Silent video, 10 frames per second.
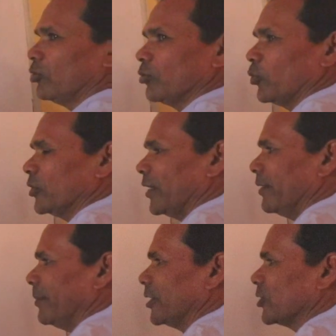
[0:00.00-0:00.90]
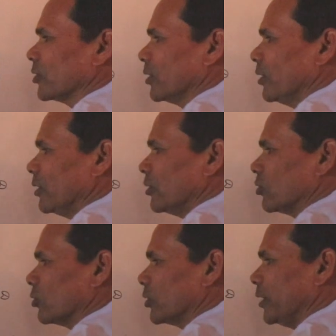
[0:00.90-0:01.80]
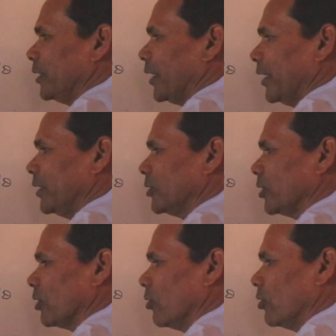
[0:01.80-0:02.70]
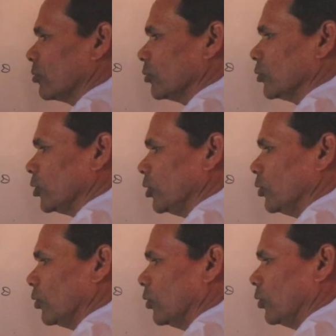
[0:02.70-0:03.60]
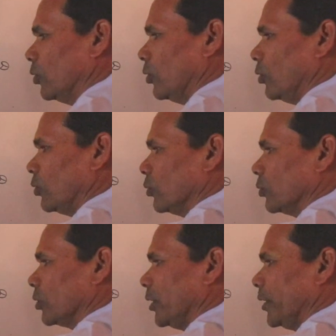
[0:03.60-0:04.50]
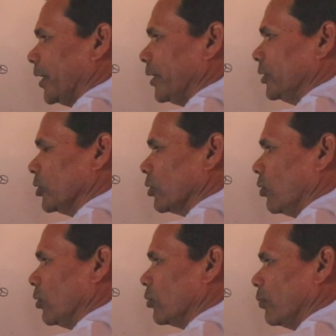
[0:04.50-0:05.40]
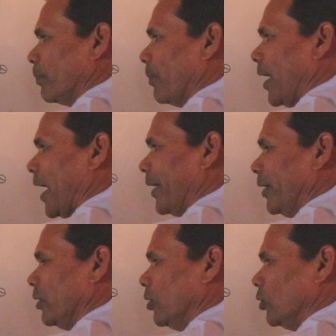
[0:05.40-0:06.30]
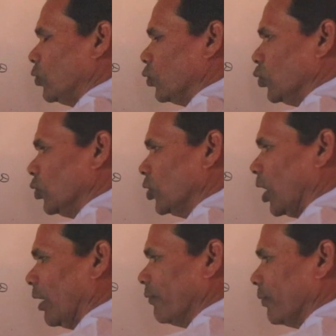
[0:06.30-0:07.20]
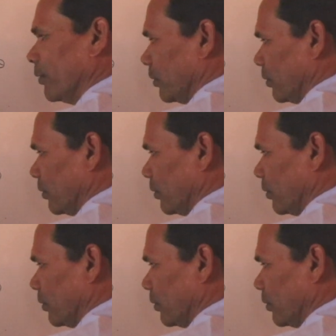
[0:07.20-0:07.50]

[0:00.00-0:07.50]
have to put the limits. So theta is equal to 0 to theta is equal to pi root of